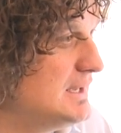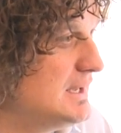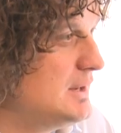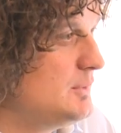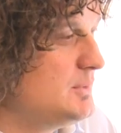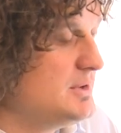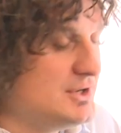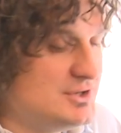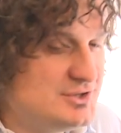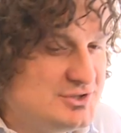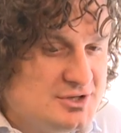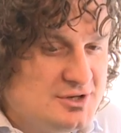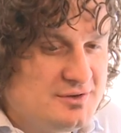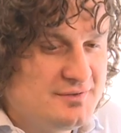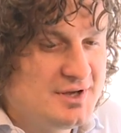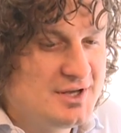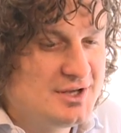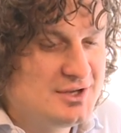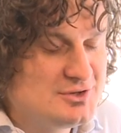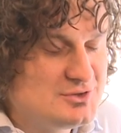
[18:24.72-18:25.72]
Windows
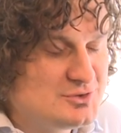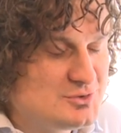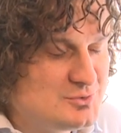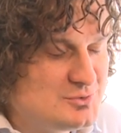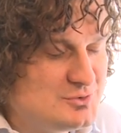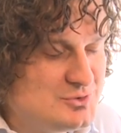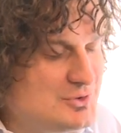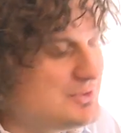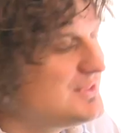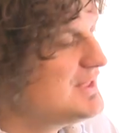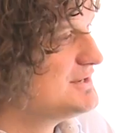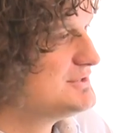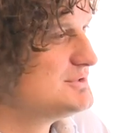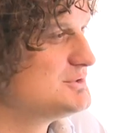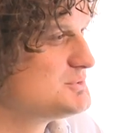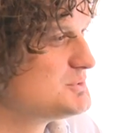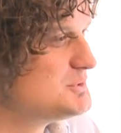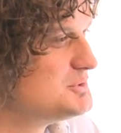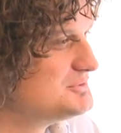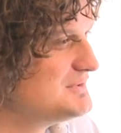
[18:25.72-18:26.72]
Server
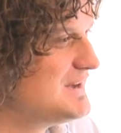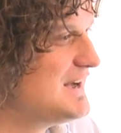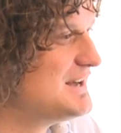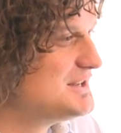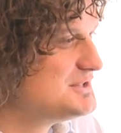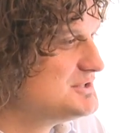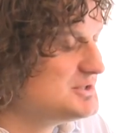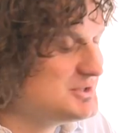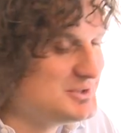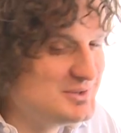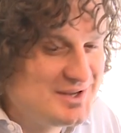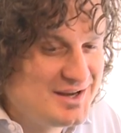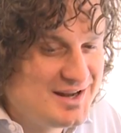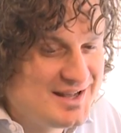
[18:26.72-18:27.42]
2012 R2,